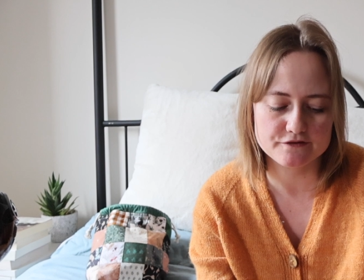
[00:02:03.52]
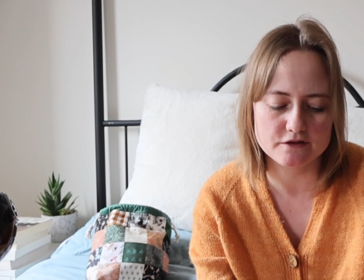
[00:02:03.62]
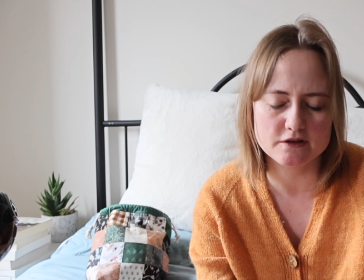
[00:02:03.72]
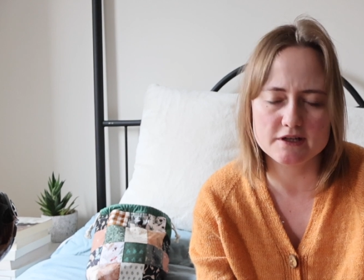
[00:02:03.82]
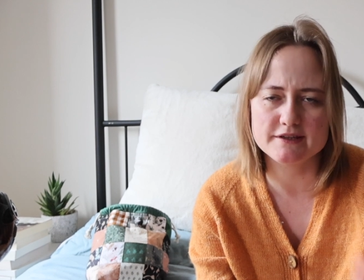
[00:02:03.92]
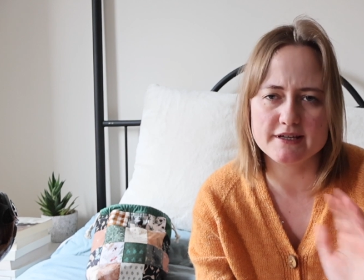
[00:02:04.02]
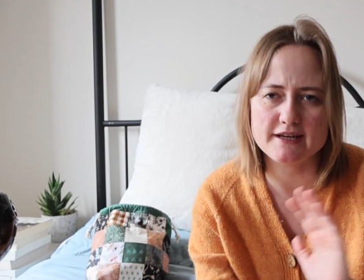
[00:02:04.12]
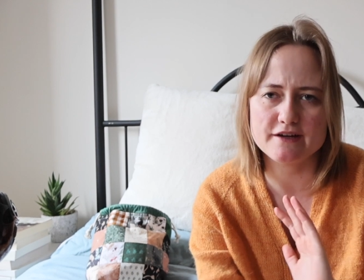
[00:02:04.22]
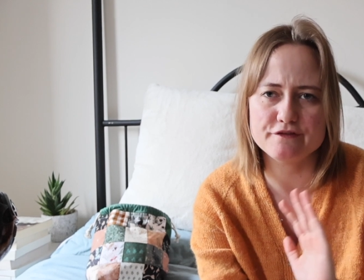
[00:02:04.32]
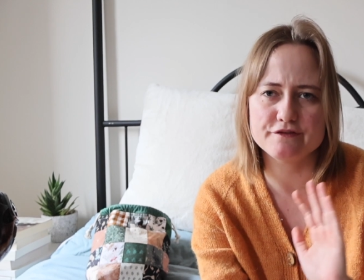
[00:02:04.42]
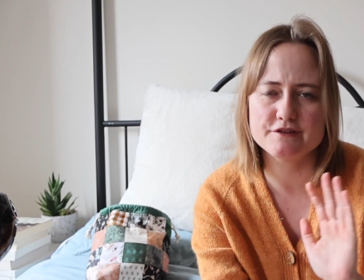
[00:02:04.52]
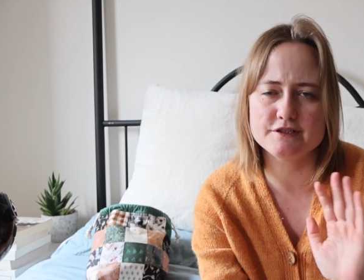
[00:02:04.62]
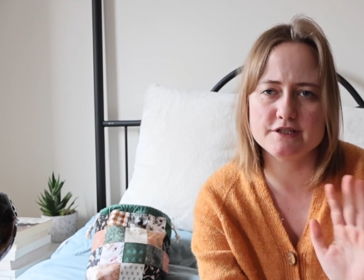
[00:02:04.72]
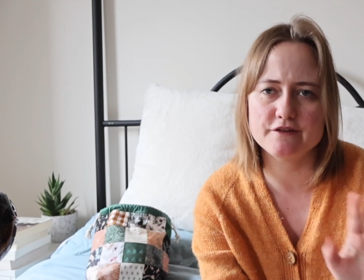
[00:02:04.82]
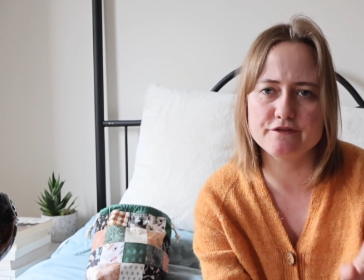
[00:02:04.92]
fall, and they have
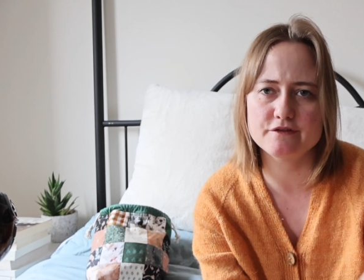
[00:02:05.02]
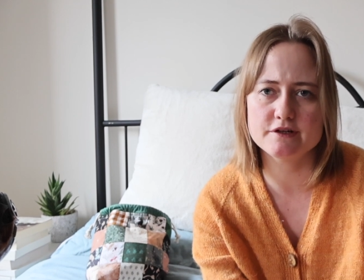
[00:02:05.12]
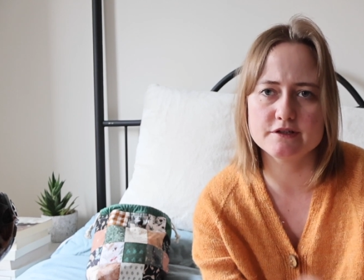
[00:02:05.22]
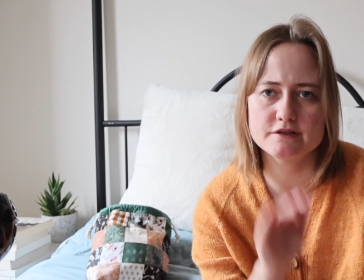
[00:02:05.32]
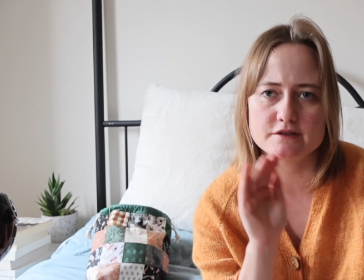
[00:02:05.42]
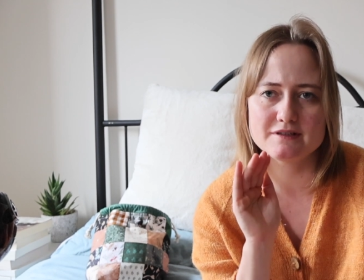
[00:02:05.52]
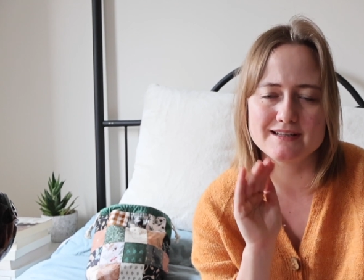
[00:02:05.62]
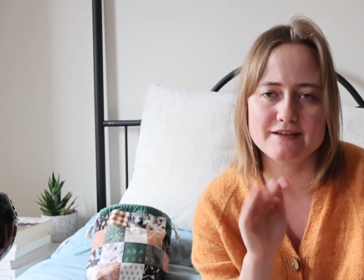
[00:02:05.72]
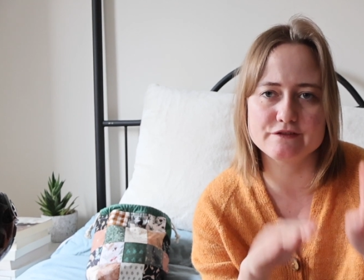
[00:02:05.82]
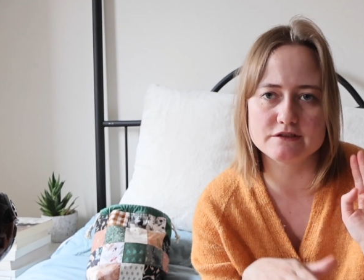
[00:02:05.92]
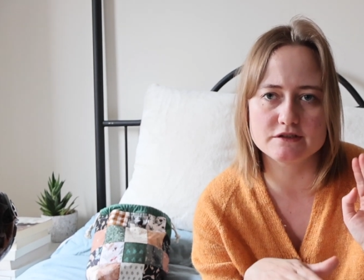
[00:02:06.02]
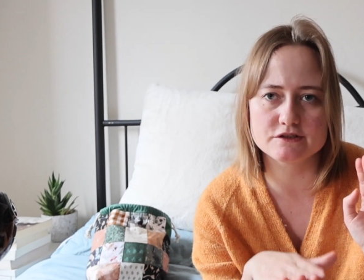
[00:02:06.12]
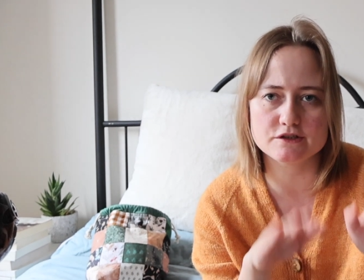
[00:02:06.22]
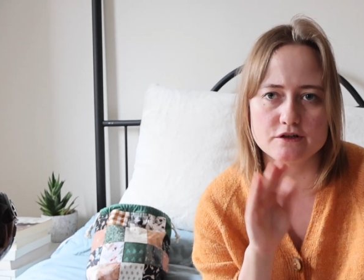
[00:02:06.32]
different levels